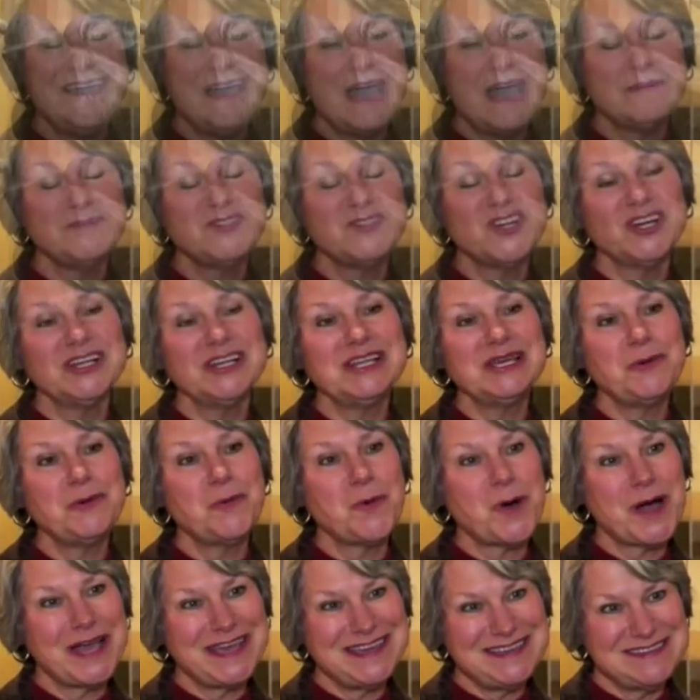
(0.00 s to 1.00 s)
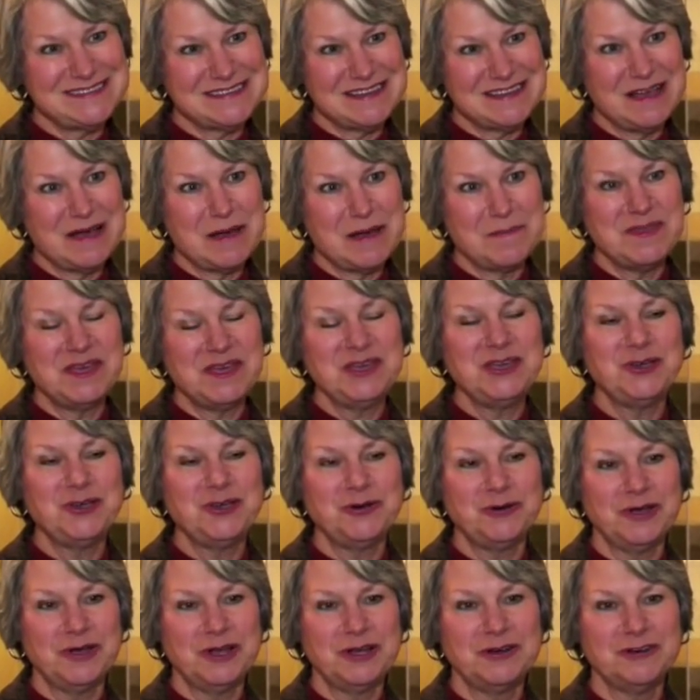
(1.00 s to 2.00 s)
I'm Darlene White. I'm the
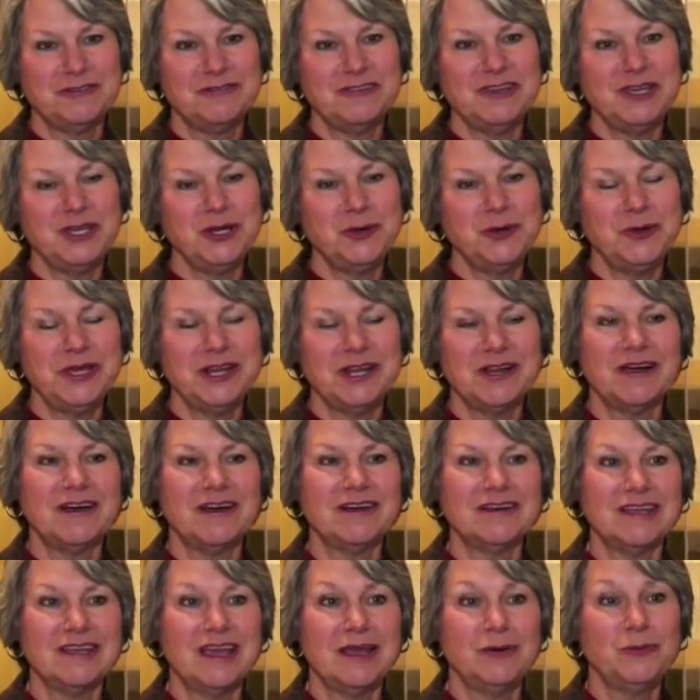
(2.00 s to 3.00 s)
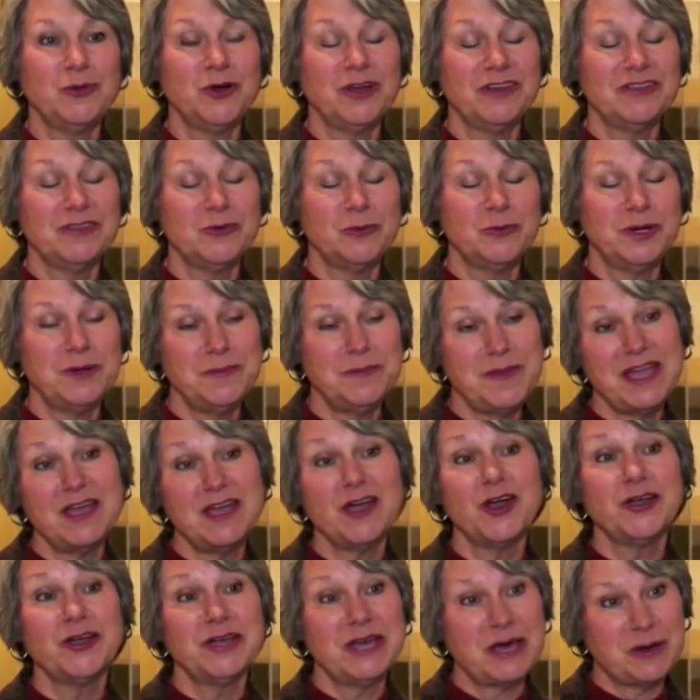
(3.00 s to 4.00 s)
curator of Inuit art, and we're at the Winnipeg
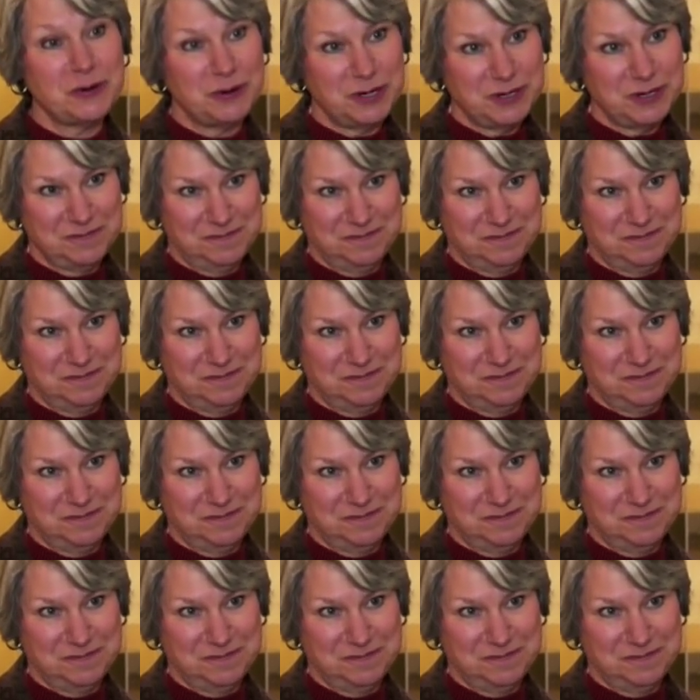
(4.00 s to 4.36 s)
Art Gallery.